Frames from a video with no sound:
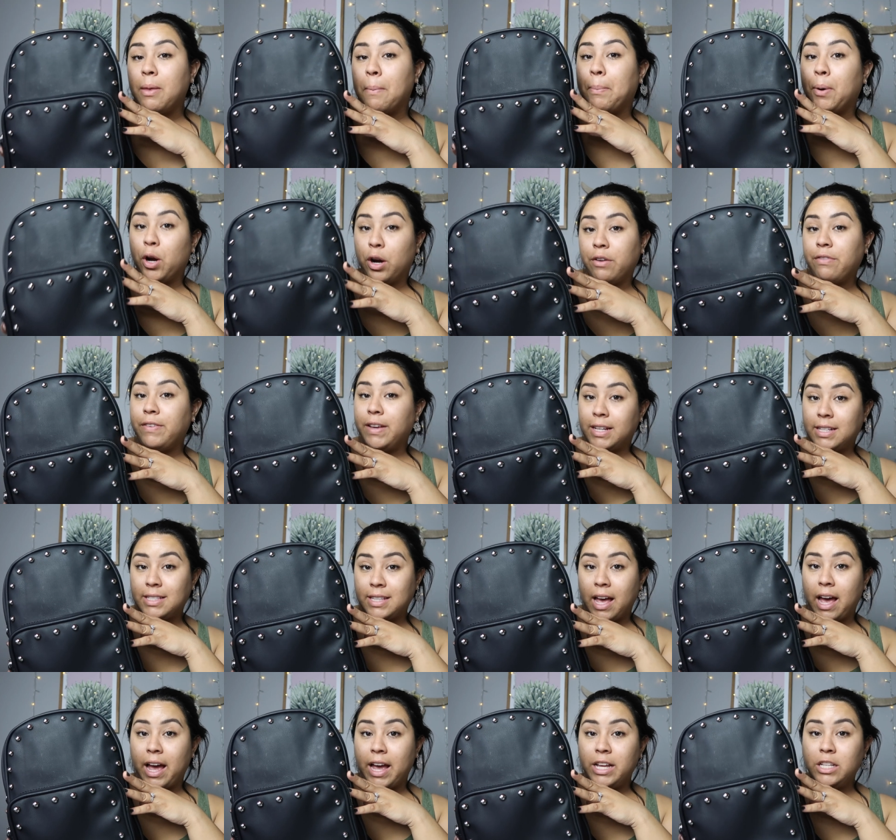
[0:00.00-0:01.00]
the perfect
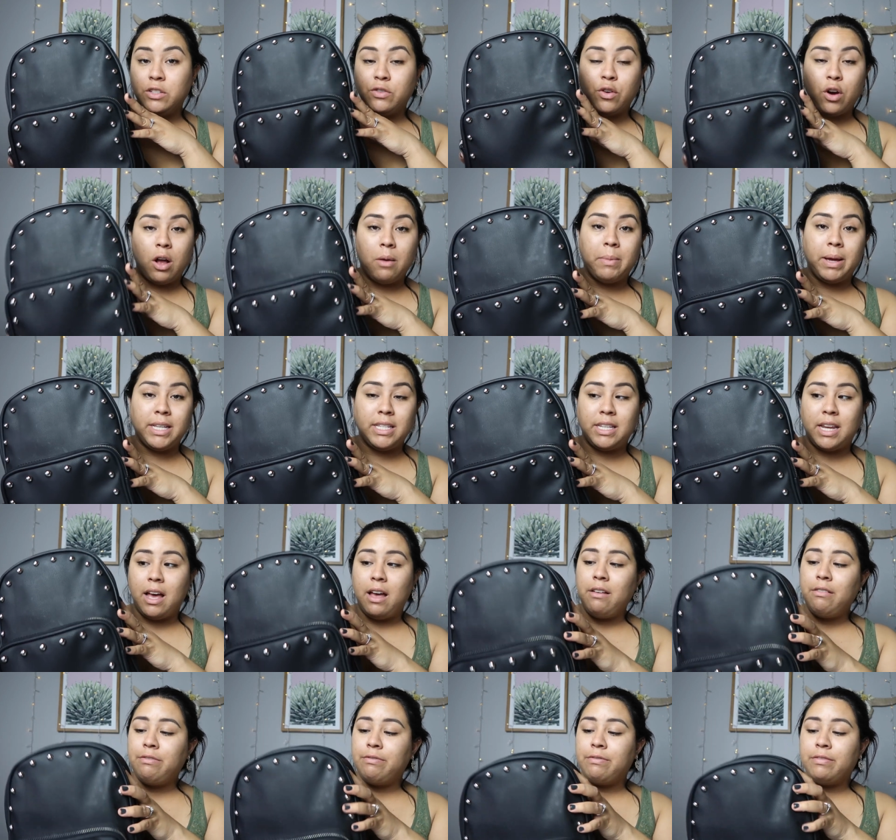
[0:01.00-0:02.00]
size for all my
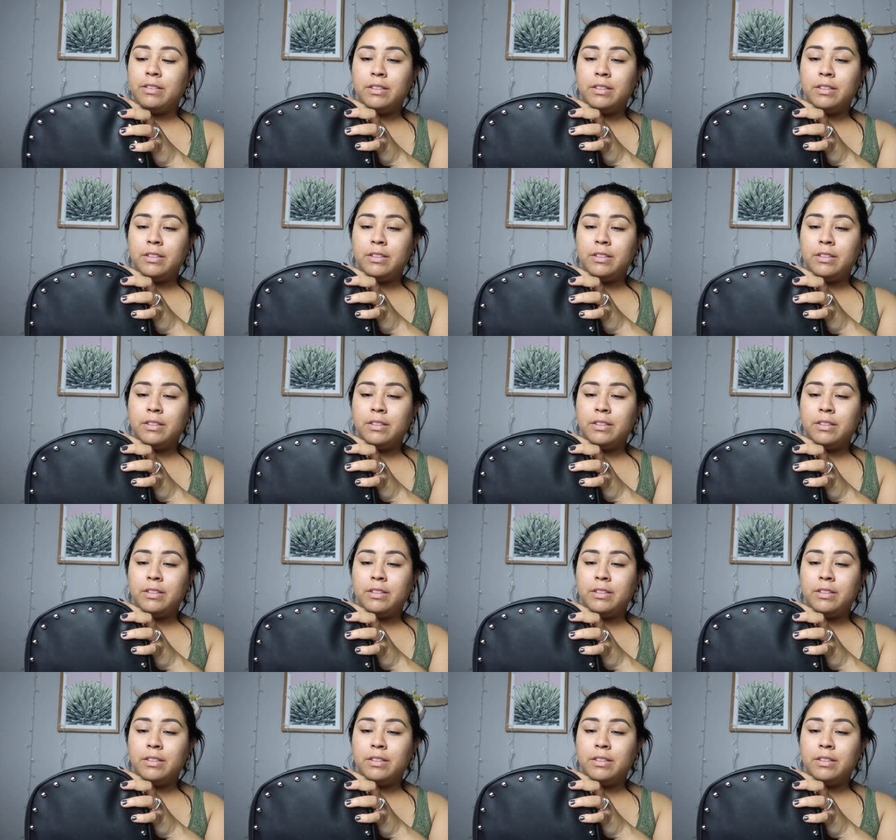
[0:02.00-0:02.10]
stuff.